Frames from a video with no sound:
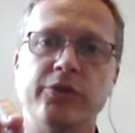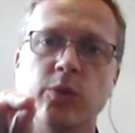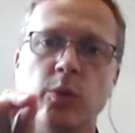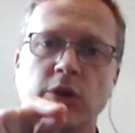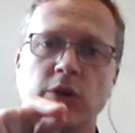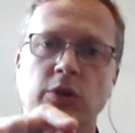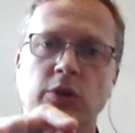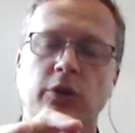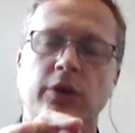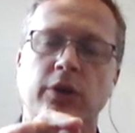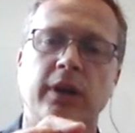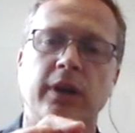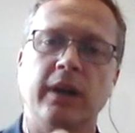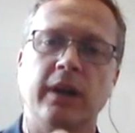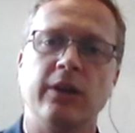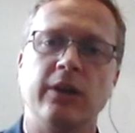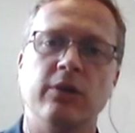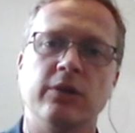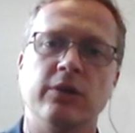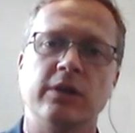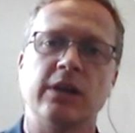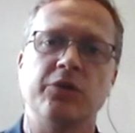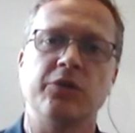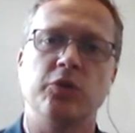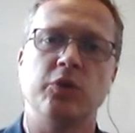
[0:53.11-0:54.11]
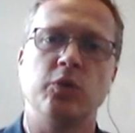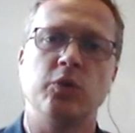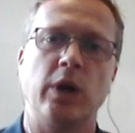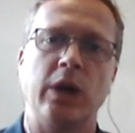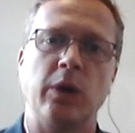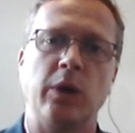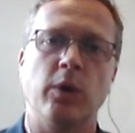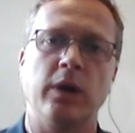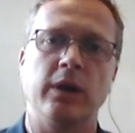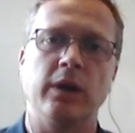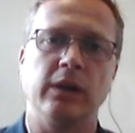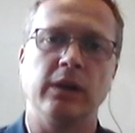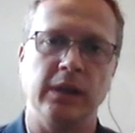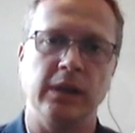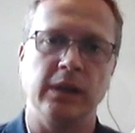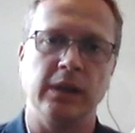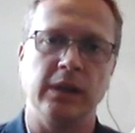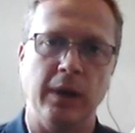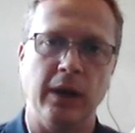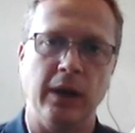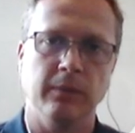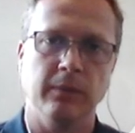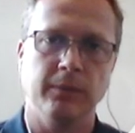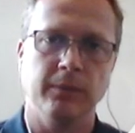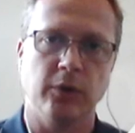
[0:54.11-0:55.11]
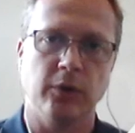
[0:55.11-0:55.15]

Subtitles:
when you're looking at your Century 21 email,